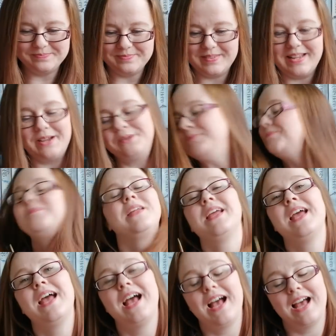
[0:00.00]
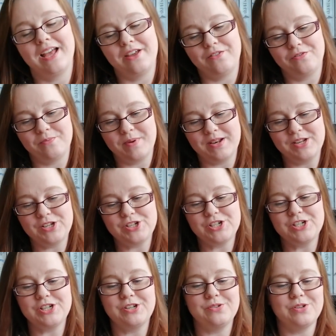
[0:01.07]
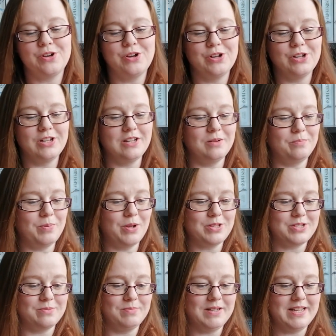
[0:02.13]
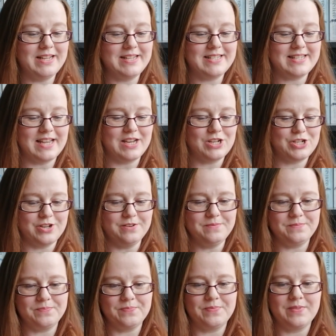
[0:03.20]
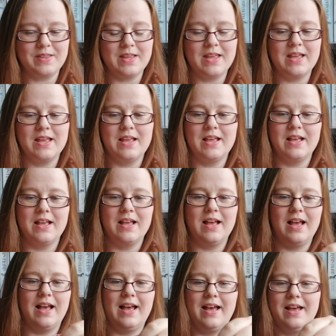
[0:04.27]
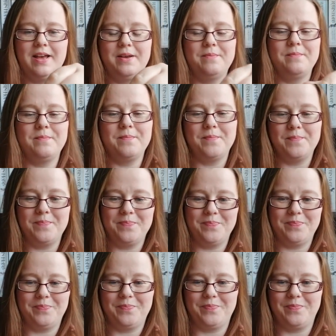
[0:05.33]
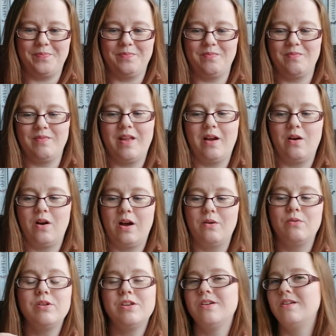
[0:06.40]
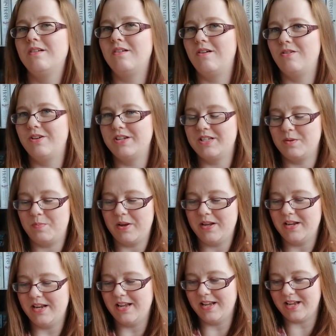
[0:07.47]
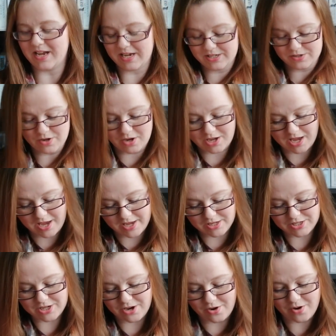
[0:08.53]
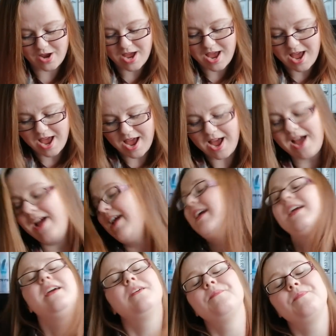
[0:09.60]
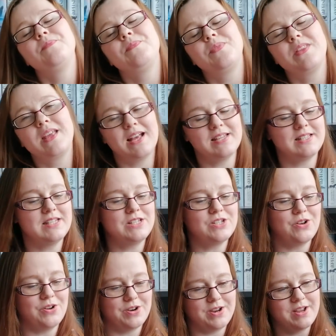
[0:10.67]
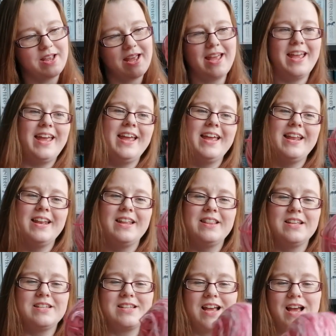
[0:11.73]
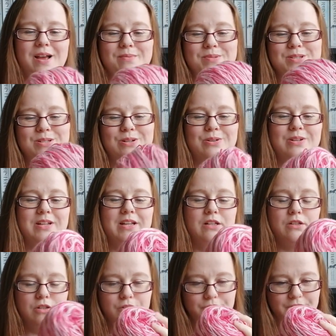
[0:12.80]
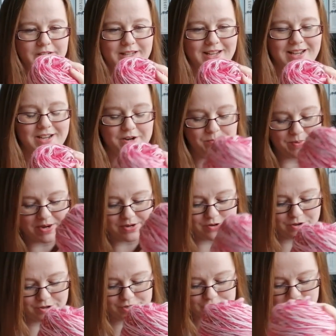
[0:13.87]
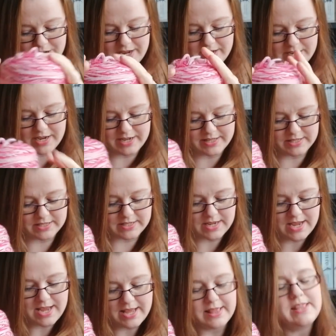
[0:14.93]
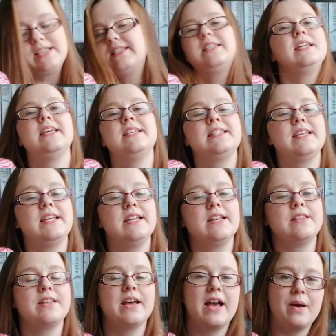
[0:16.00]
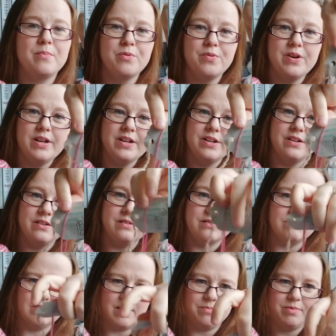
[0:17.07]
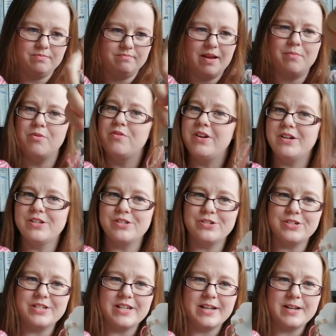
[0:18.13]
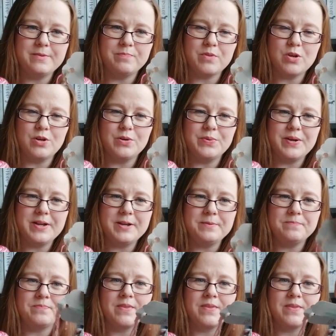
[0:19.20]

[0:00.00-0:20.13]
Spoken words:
Now, I've managed to do the whole bottom lace section. Now, I want your honest opinion here, guys. Okay, so I cast this on in this absolutely lovely yarn by Northshire Yarns. This is in the Amarina Sunday colourway